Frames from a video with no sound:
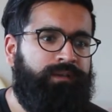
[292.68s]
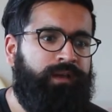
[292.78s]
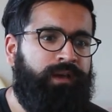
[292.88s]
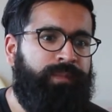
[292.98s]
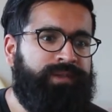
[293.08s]

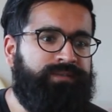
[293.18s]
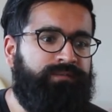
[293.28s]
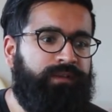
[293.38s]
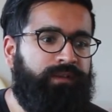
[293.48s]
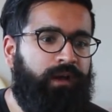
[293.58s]
Yeah,
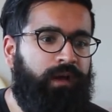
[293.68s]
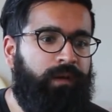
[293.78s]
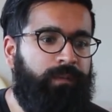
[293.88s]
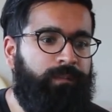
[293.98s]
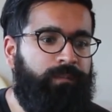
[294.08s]
massively.
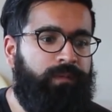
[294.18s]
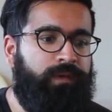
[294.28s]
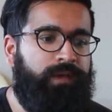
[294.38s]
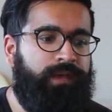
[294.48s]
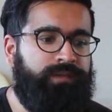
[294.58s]

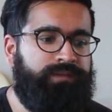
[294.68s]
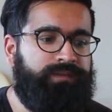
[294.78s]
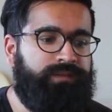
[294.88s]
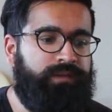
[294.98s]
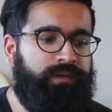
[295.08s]

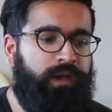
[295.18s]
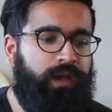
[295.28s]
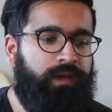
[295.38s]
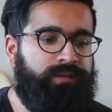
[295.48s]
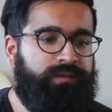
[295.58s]

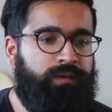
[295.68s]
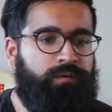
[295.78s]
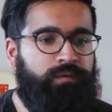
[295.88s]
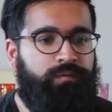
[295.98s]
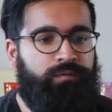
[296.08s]

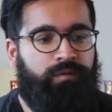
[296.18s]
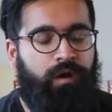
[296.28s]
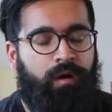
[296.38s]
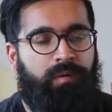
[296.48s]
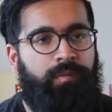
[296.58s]
So
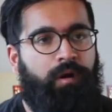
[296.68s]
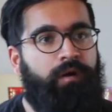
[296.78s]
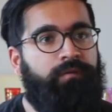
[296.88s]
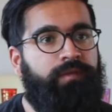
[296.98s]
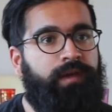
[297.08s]
Karma,
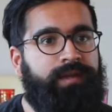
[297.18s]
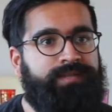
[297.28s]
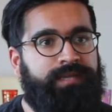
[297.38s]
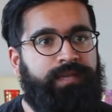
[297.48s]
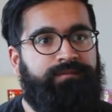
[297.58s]
part of the
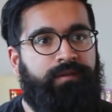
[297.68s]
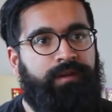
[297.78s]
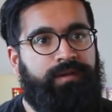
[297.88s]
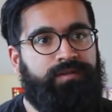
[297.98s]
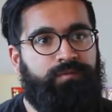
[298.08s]
Heads Together
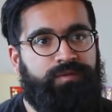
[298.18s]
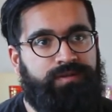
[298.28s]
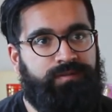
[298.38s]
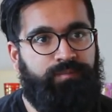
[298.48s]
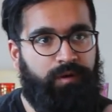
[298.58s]
Foundation, which
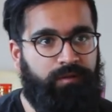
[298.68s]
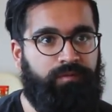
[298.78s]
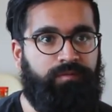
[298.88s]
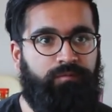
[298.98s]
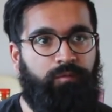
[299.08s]
is part
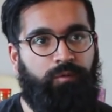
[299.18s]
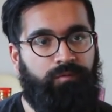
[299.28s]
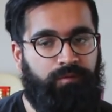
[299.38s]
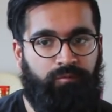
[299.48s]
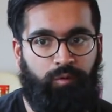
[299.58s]
of
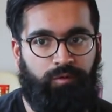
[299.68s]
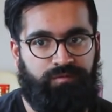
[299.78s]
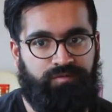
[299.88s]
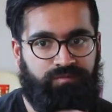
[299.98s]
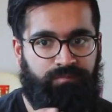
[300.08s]
the
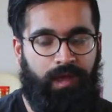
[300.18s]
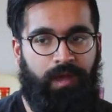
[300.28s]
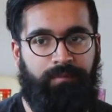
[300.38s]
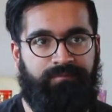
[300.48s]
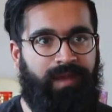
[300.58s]
royal
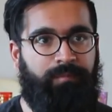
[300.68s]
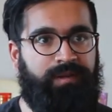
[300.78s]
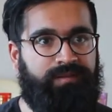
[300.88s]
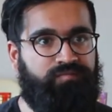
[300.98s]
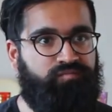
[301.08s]

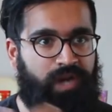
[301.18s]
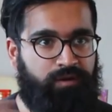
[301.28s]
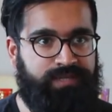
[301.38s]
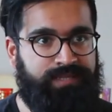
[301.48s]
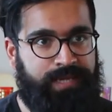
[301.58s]
family's
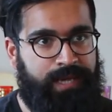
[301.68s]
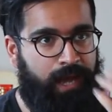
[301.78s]
charities.